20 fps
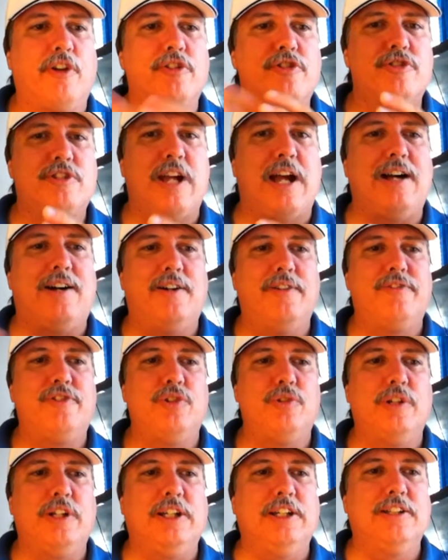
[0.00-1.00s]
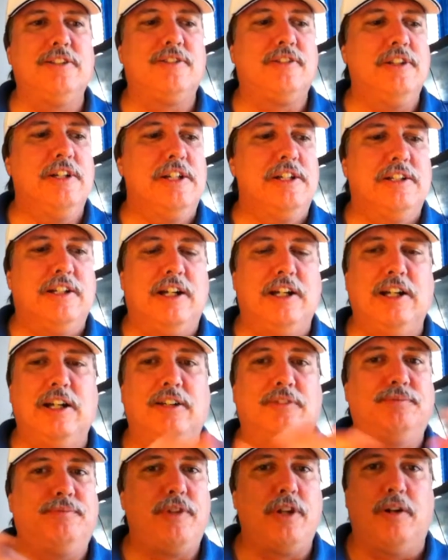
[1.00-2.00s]
style of doing it.
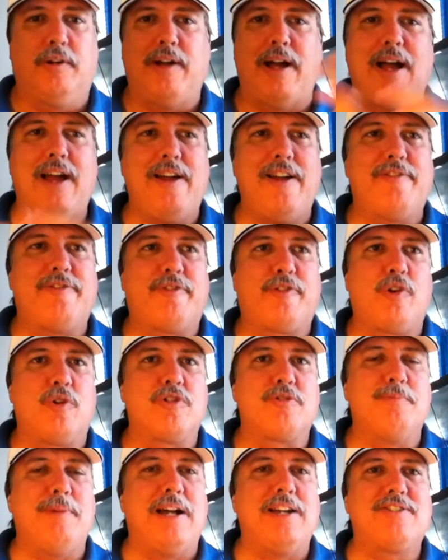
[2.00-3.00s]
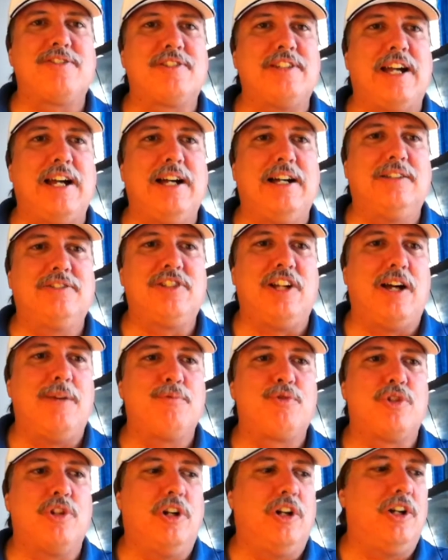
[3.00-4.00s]
I have, of course, my style,
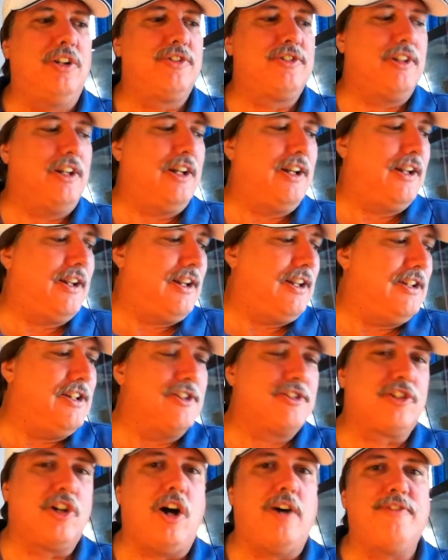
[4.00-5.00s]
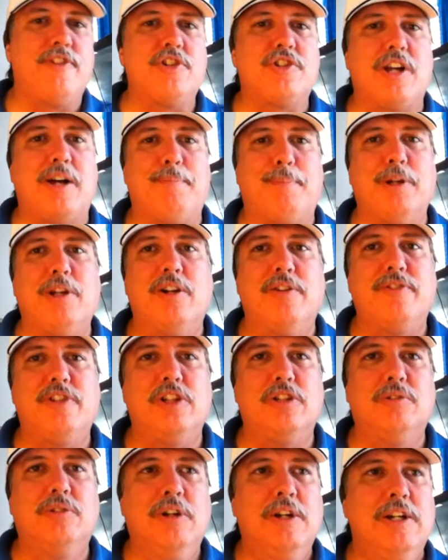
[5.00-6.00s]
Tom Chenault, in his coffee shop
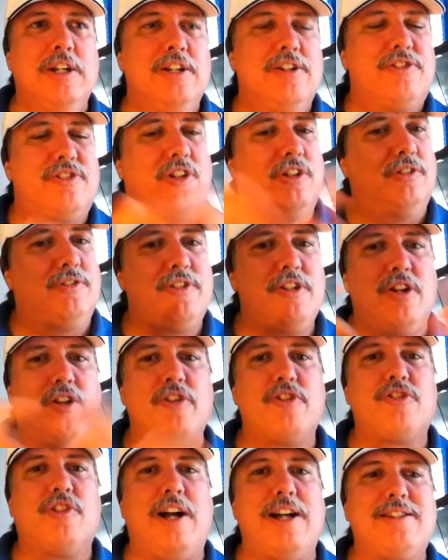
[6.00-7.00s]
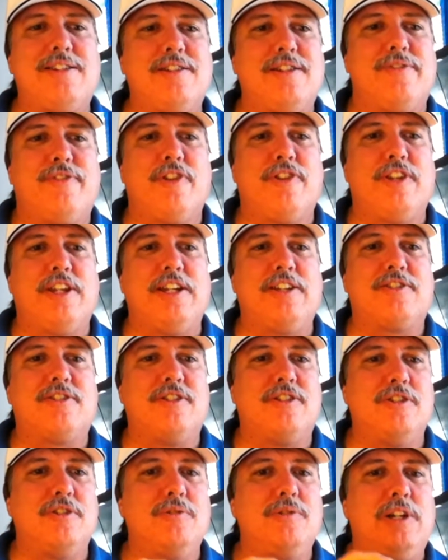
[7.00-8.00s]
interview. So, there's lots of different things
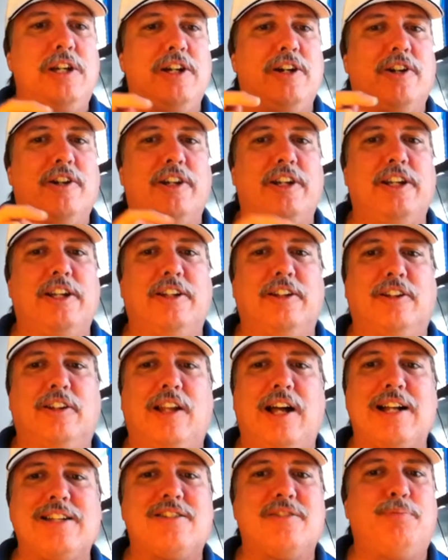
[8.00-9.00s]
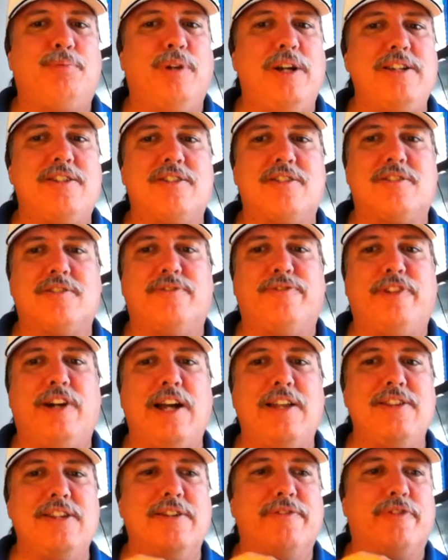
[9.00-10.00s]
to do here and lots of places to
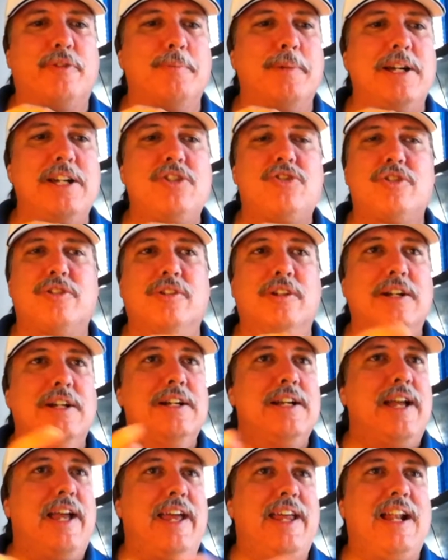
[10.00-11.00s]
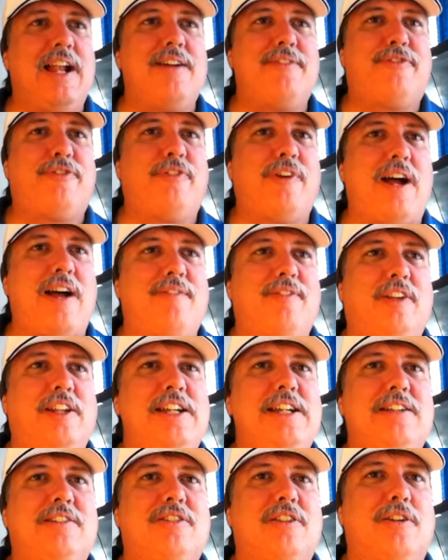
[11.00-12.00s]
find the information. And I've
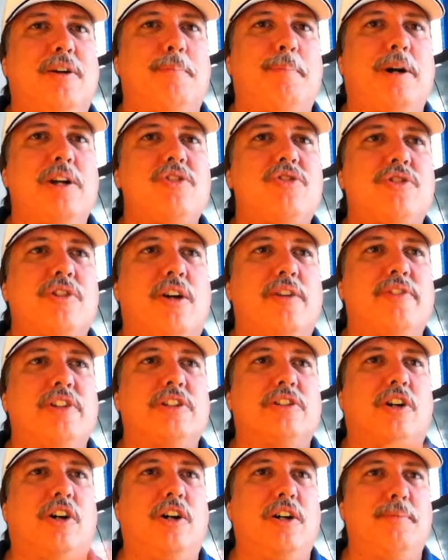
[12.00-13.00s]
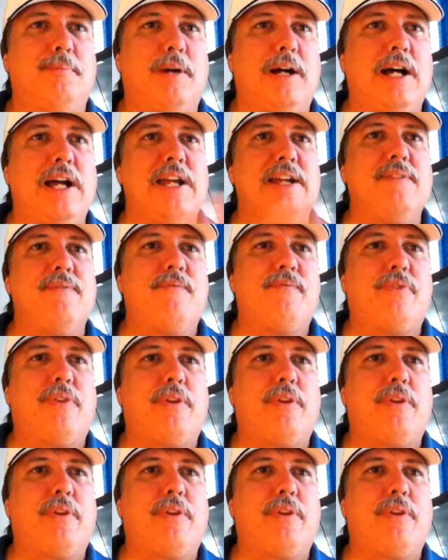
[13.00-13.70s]
linked to a bunch of it on my